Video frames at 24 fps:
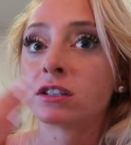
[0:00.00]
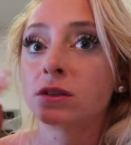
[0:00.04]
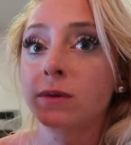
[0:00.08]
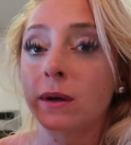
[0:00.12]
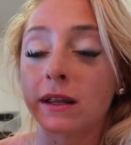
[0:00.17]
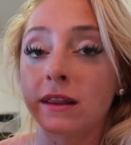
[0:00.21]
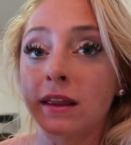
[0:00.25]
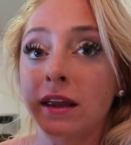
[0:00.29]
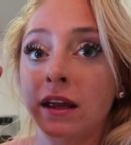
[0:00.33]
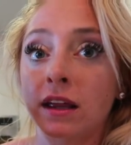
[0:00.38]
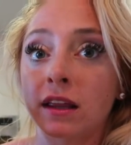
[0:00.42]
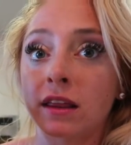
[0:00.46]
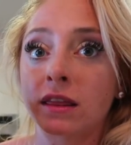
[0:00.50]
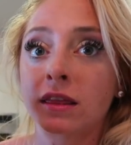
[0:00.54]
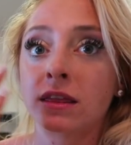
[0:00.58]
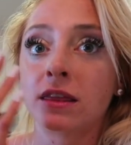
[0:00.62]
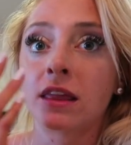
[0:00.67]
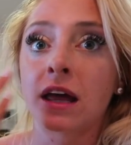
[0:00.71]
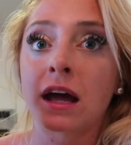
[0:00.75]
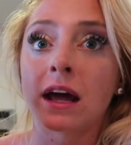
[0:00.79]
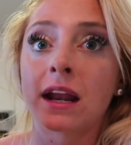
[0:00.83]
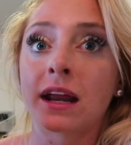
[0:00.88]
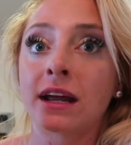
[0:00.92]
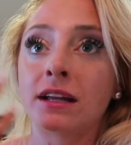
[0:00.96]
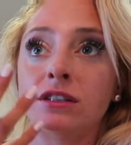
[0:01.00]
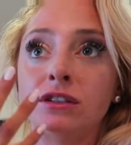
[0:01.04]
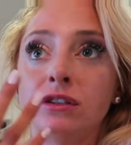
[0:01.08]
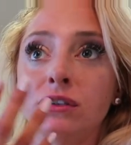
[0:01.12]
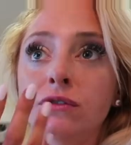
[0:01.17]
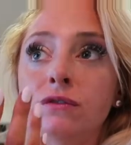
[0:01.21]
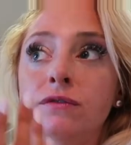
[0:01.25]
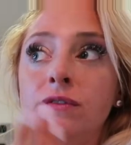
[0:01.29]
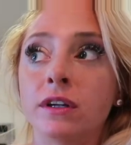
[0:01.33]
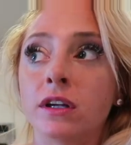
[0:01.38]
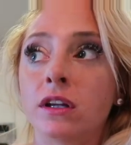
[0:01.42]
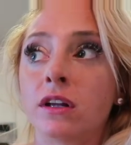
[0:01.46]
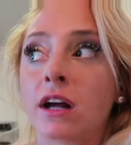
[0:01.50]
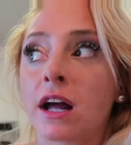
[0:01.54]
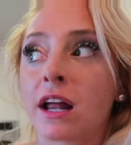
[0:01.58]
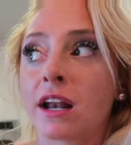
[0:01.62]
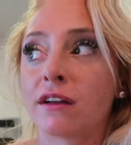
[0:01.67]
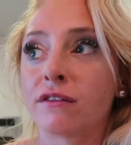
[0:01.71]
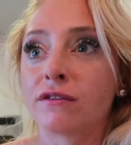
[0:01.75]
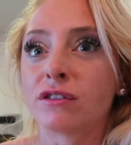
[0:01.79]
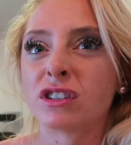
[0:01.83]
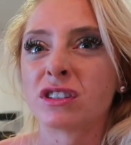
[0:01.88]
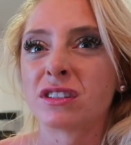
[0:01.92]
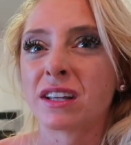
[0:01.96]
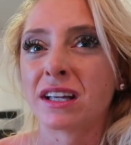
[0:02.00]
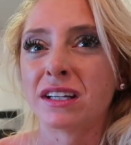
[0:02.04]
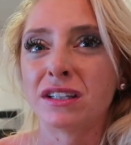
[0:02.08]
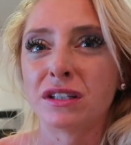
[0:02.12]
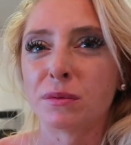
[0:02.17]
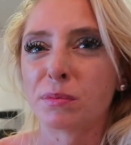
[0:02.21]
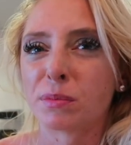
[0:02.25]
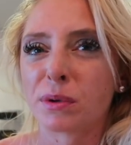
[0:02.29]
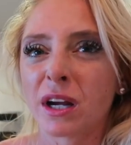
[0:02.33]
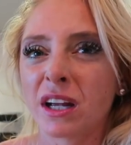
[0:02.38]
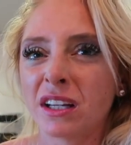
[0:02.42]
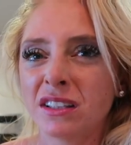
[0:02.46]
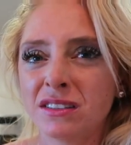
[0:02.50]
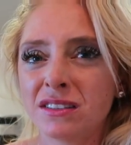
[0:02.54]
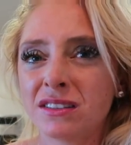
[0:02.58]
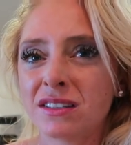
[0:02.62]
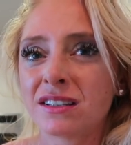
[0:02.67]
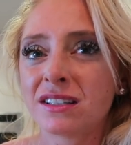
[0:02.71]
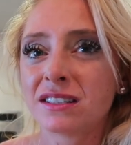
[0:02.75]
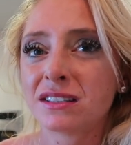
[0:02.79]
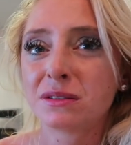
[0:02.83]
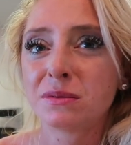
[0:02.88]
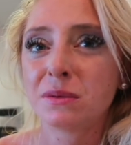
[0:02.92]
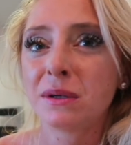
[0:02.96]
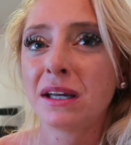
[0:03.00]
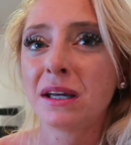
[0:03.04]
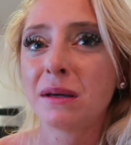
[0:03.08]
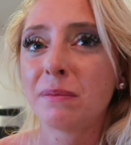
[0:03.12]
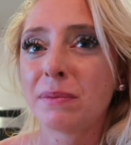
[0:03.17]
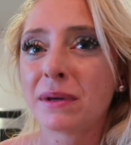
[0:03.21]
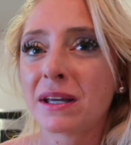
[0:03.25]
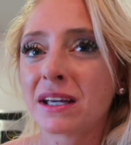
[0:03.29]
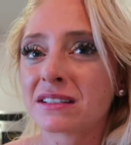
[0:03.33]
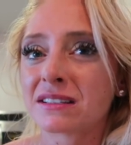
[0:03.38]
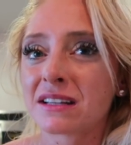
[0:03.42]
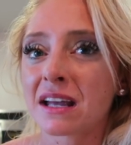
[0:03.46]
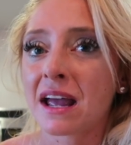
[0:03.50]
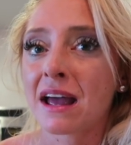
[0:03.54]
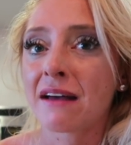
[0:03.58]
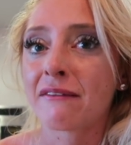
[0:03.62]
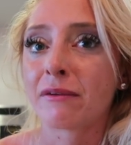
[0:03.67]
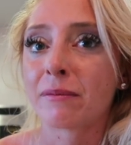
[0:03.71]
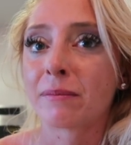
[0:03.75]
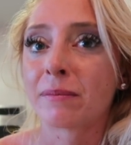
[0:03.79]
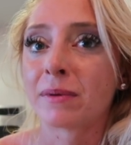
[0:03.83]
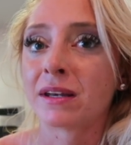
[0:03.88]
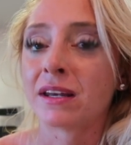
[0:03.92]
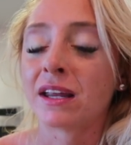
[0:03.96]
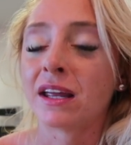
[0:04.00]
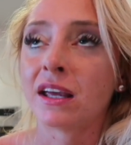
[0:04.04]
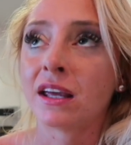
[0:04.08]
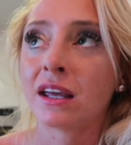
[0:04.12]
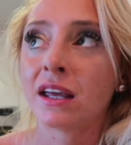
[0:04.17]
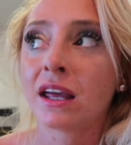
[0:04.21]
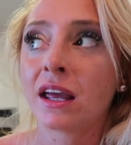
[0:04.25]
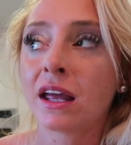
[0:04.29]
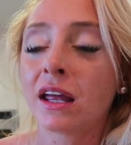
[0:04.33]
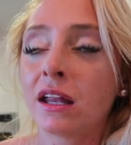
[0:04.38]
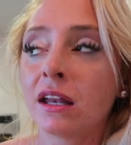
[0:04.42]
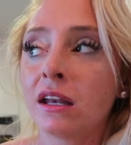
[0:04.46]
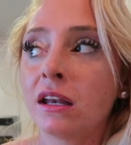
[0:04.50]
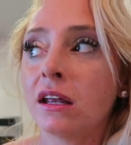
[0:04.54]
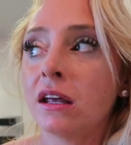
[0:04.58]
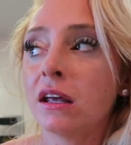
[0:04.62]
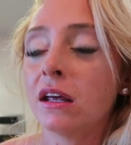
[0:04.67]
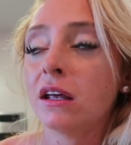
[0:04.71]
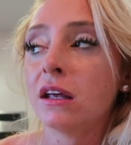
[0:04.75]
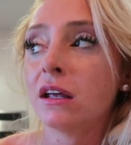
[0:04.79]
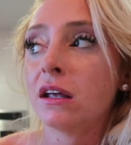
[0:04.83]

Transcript: So I think that I do feel kind of just like depressed this week because I haven't been taking it.